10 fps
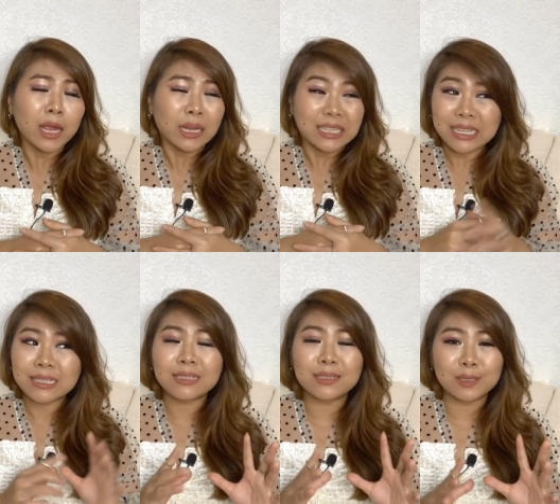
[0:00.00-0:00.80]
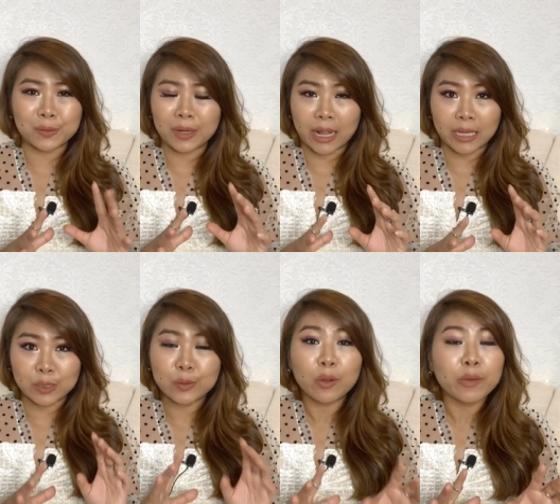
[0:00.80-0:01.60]
Narcissist Suraga,
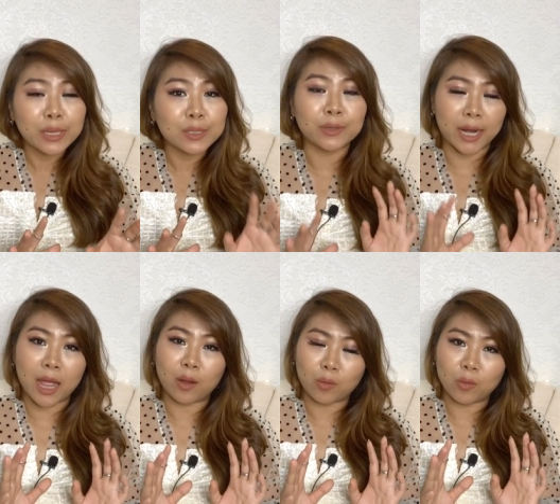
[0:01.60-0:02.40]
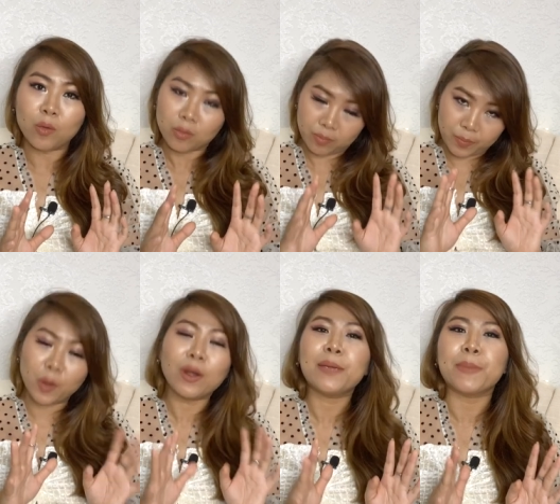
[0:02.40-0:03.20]
sorry Surahago.
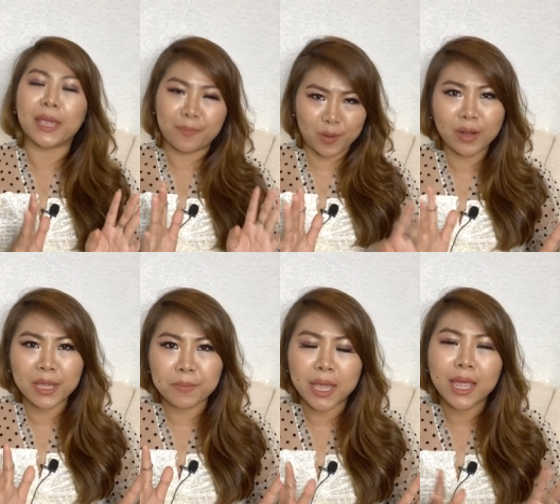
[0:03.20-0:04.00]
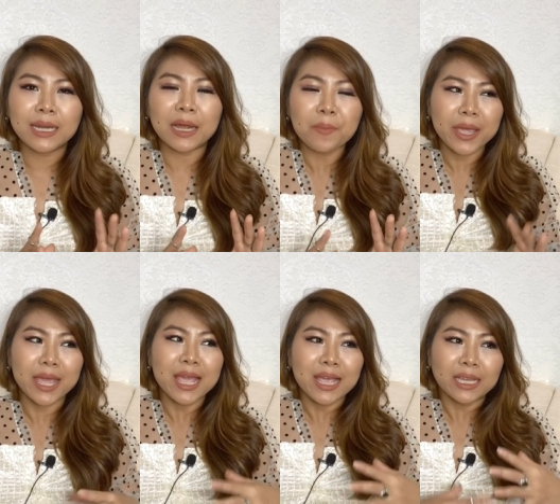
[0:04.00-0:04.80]
Biolay me, biolay me. Dame,
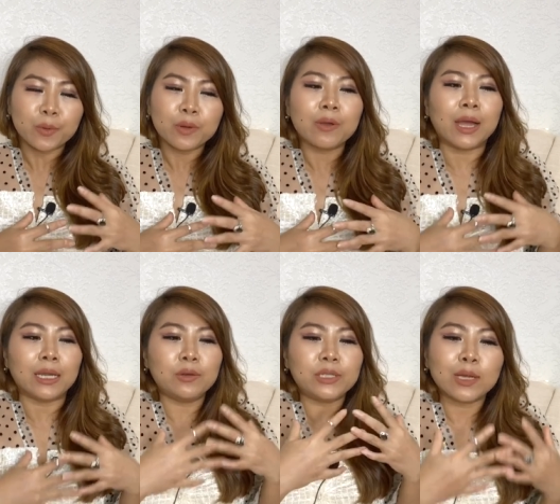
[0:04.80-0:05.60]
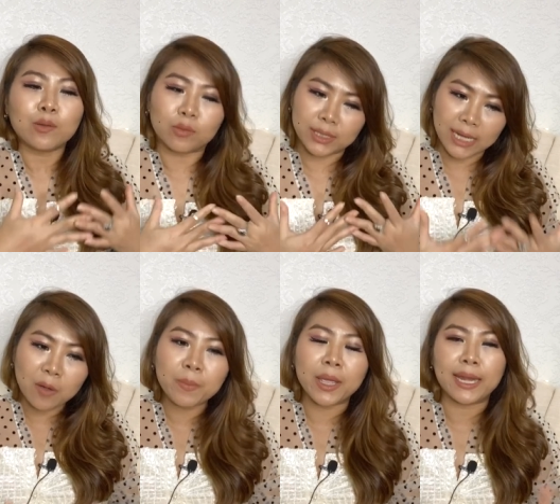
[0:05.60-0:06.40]
you know what? Ludiago
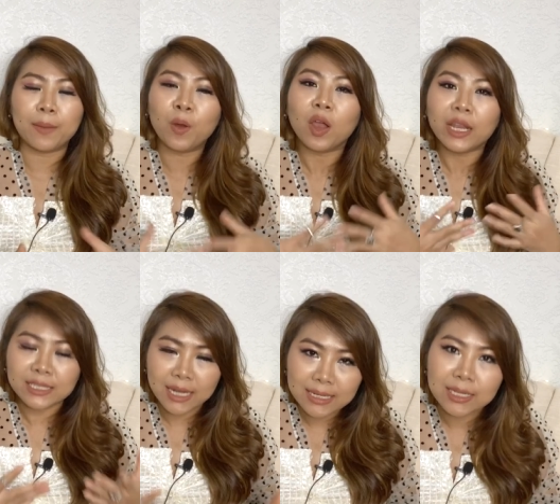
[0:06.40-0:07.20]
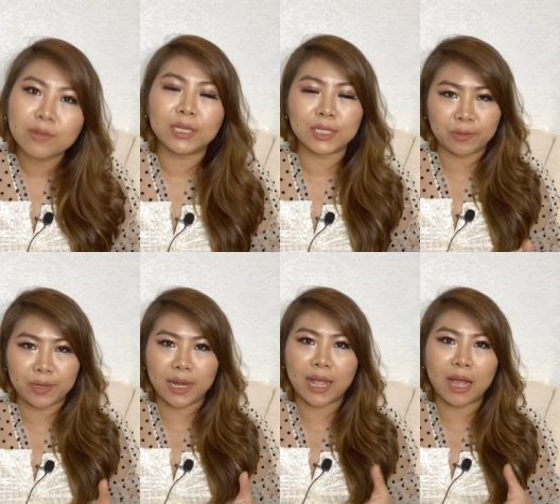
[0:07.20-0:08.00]
down and apologize lotus or
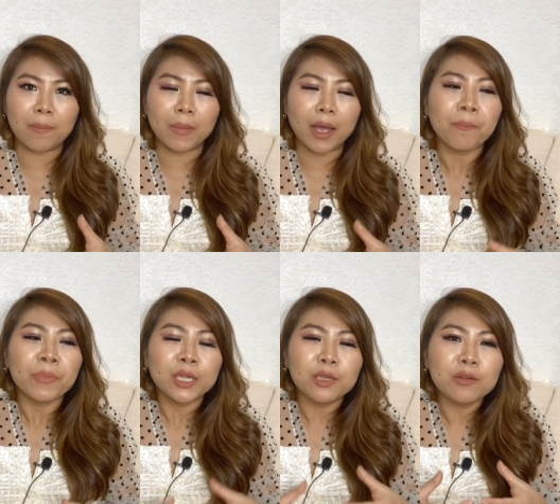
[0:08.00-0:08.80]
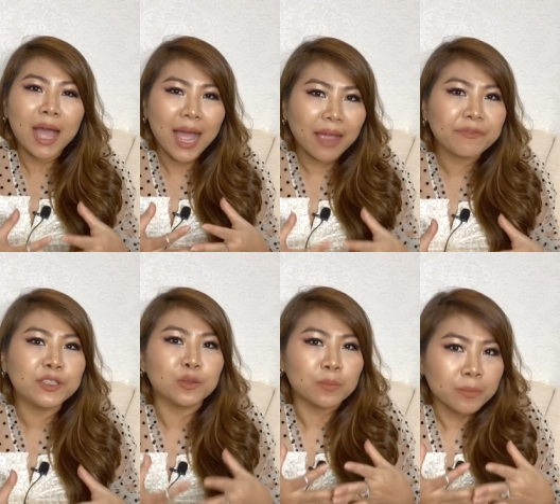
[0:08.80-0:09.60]
a karma. You have
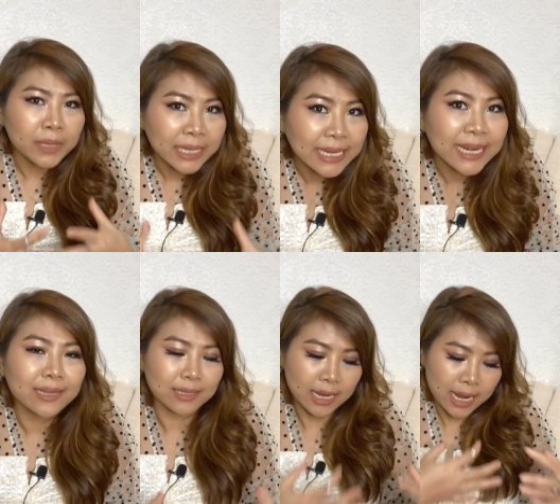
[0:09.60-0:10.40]
to mean it.